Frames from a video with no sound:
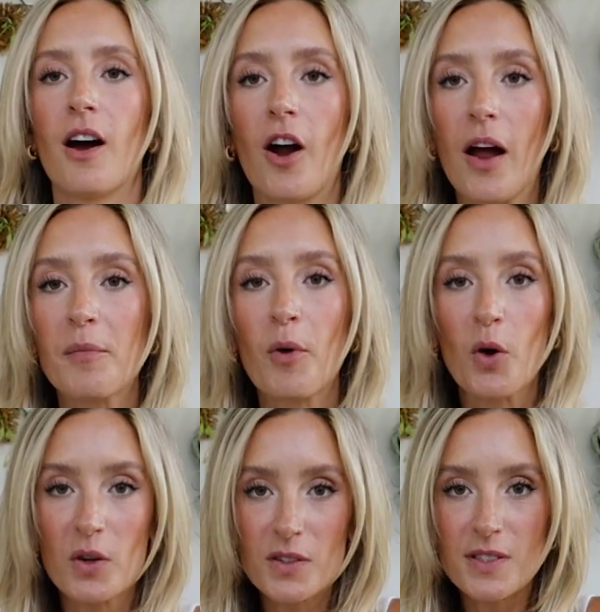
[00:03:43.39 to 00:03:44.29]
All right,
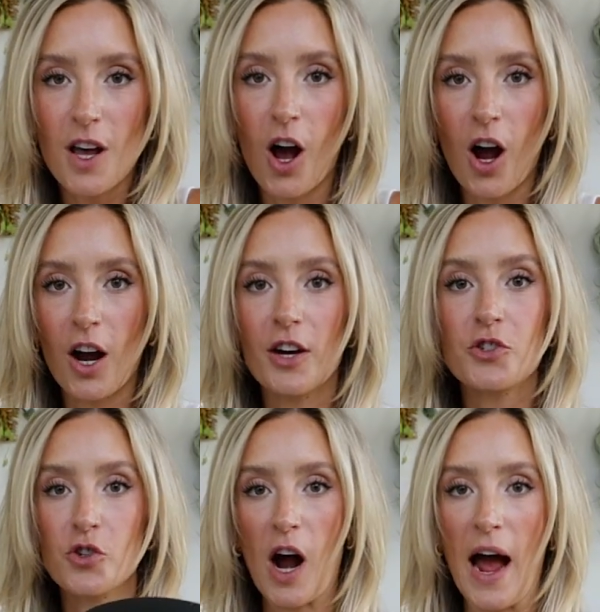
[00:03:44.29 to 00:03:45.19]
bowls are
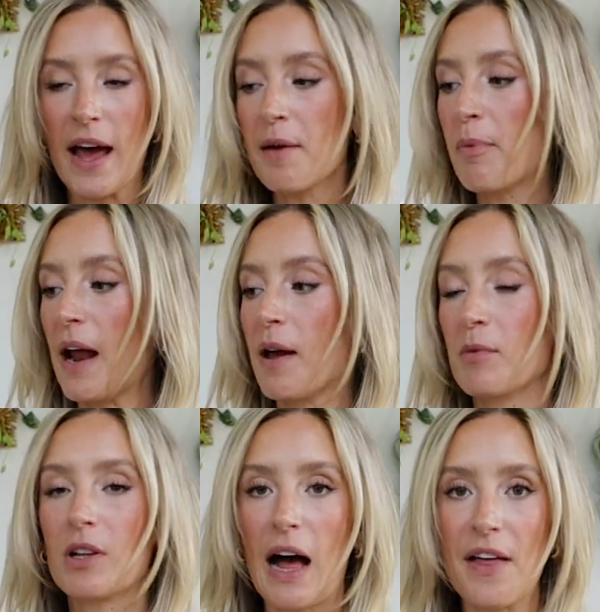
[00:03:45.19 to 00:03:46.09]
dry, but I
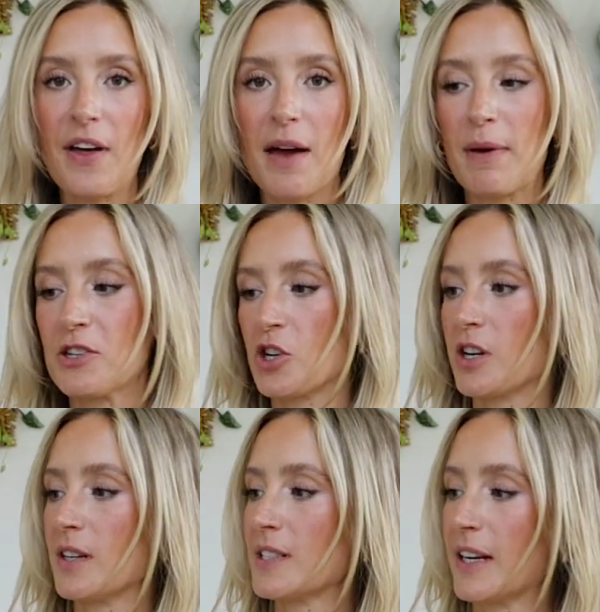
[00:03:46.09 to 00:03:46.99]
am glad that I made sure
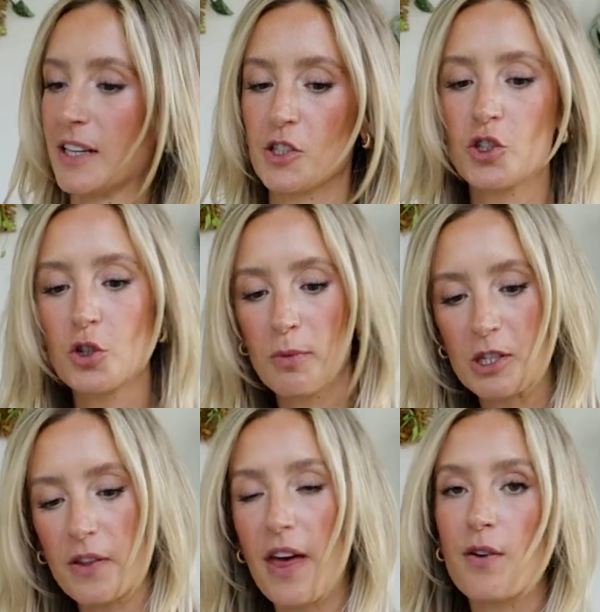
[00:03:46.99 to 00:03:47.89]
not to get it too
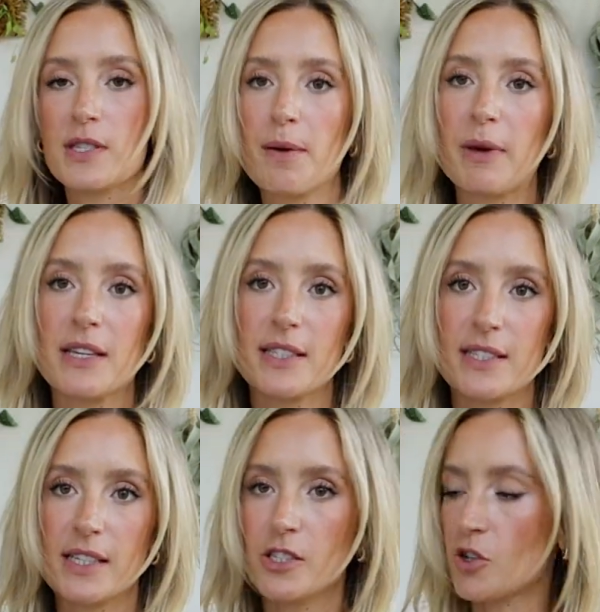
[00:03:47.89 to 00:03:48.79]
much on the outside because it
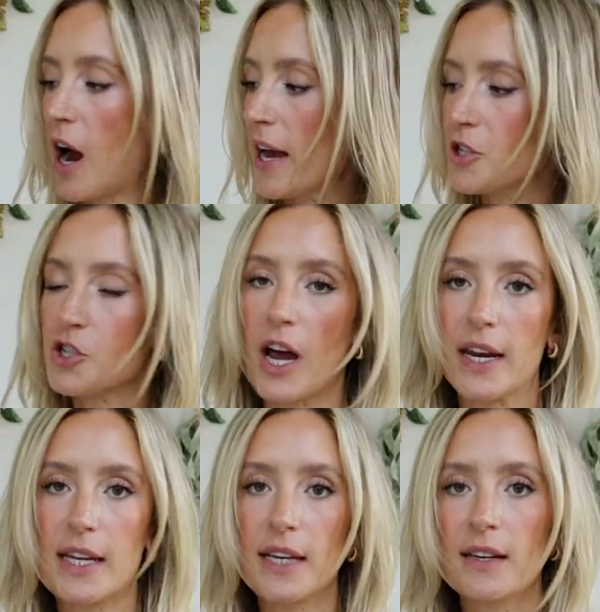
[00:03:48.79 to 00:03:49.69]
did dry
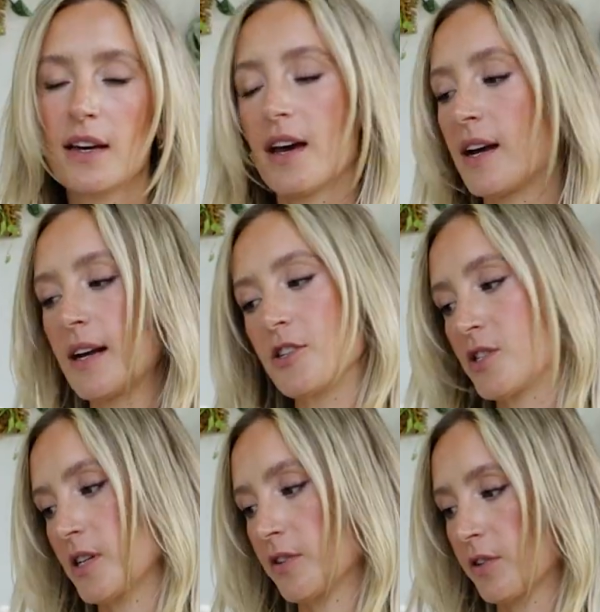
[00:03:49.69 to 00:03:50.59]
shiny and I
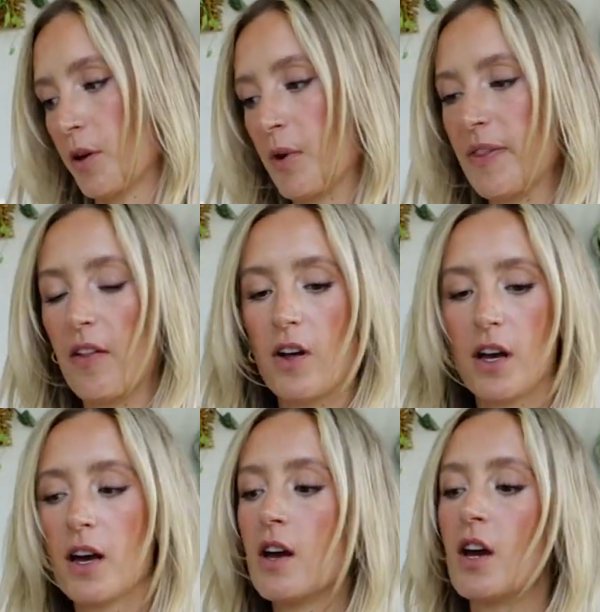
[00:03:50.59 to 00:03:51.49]
just didn't really want that
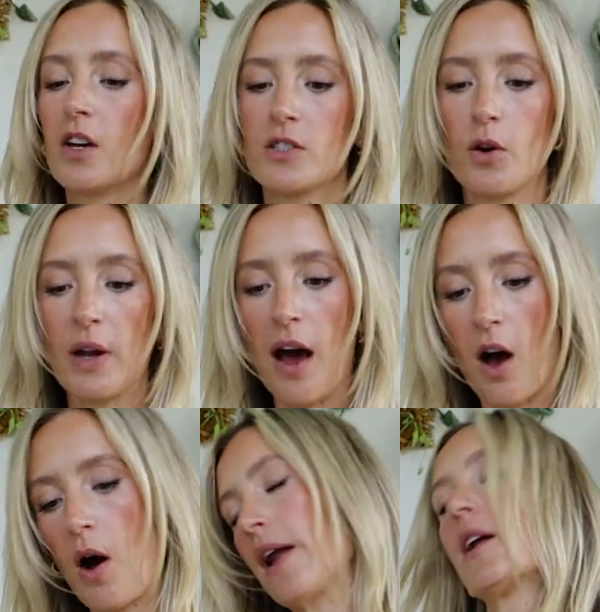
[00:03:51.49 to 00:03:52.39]
look. So
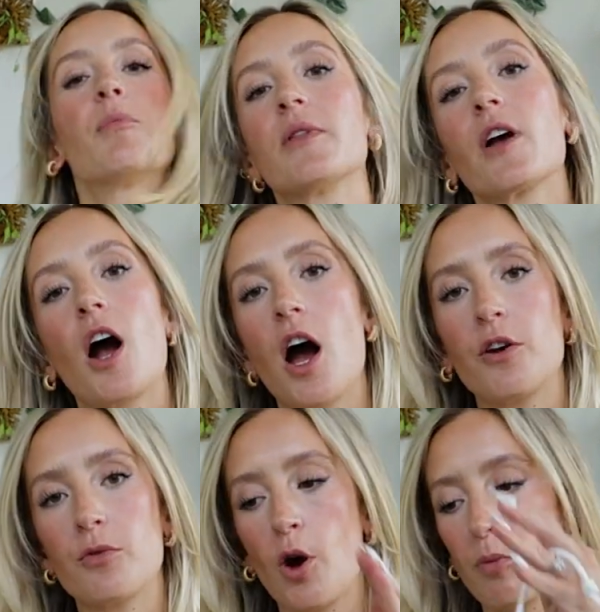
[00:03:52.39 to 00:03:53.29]
now I need to put the
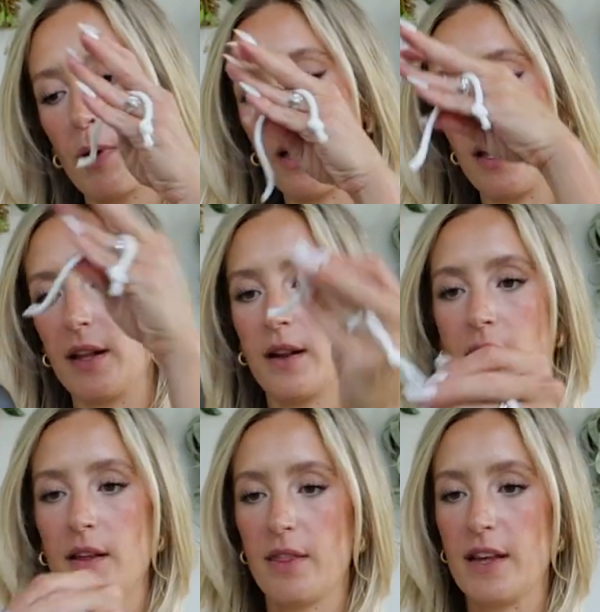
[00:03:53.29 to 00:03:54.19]
cotton rope in
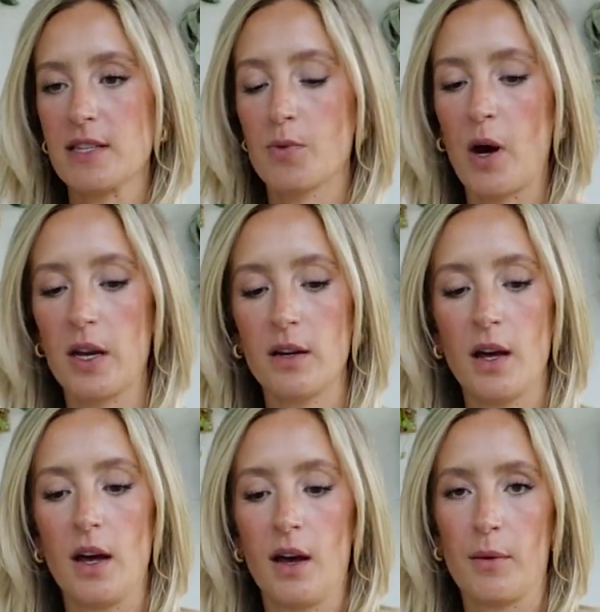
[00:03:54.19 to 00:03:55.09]
this one. I'm
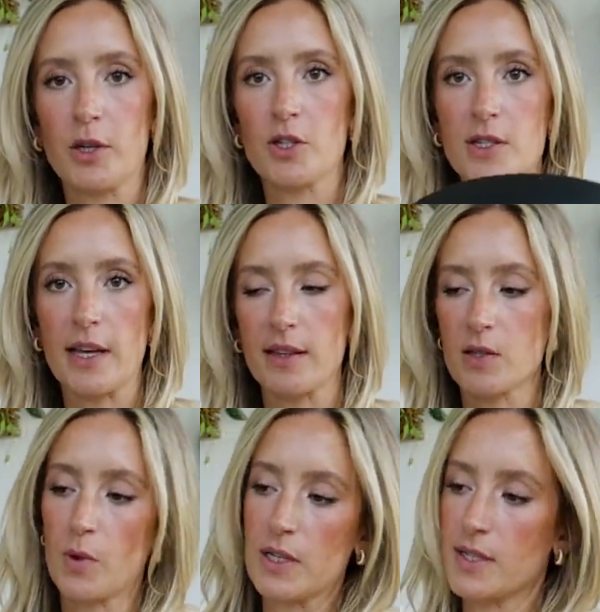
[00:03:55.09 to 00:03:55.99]
gonna just set
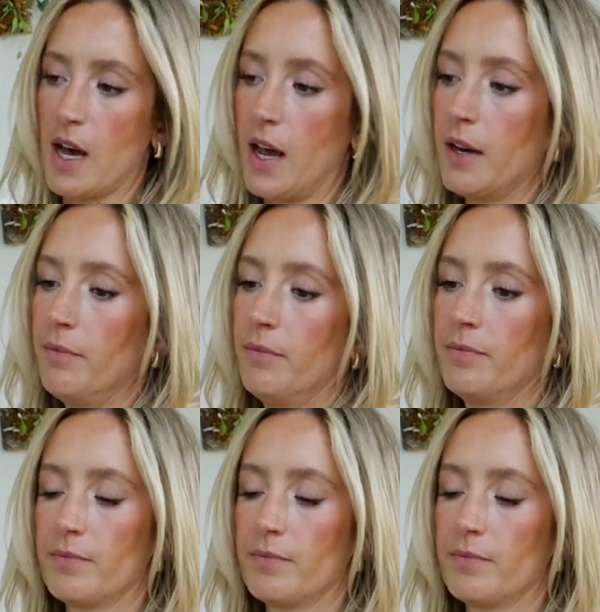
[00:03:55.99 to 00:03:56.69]
this one aside